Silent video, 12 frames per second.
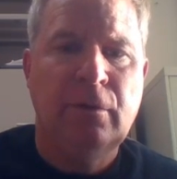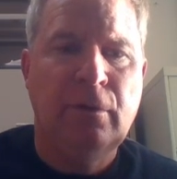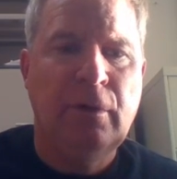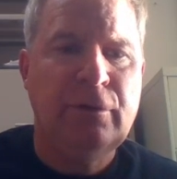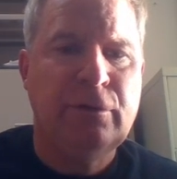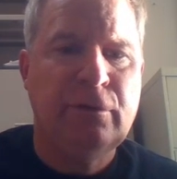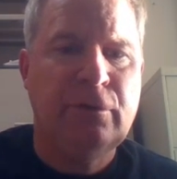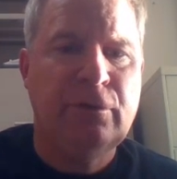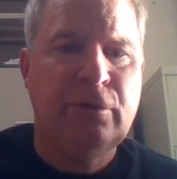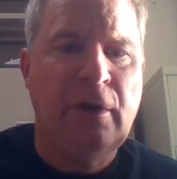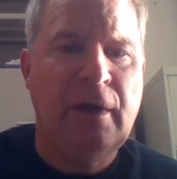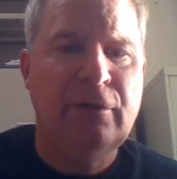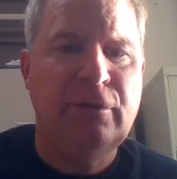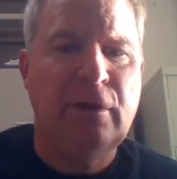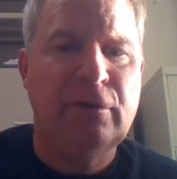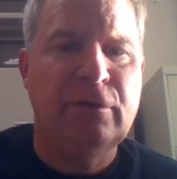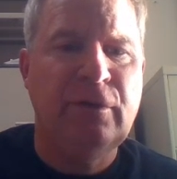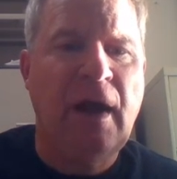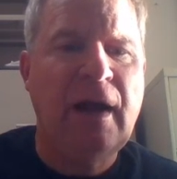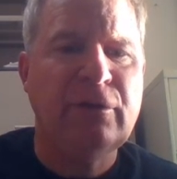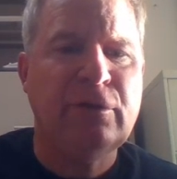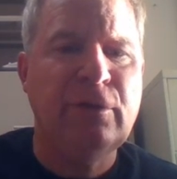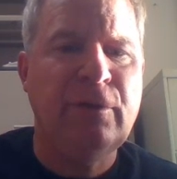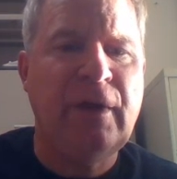So let's change this.
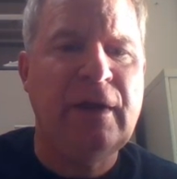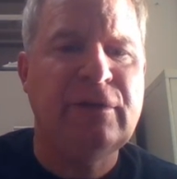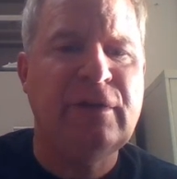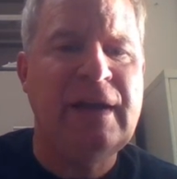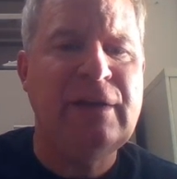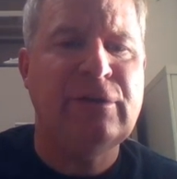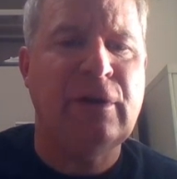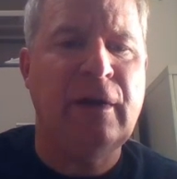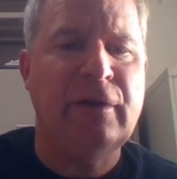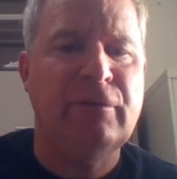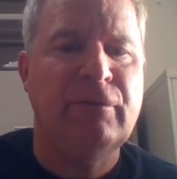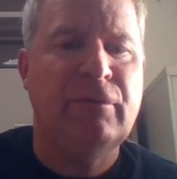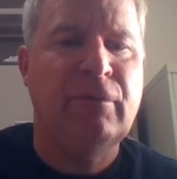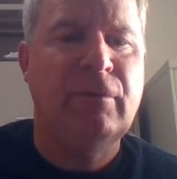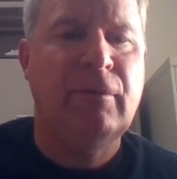Not should they teach it.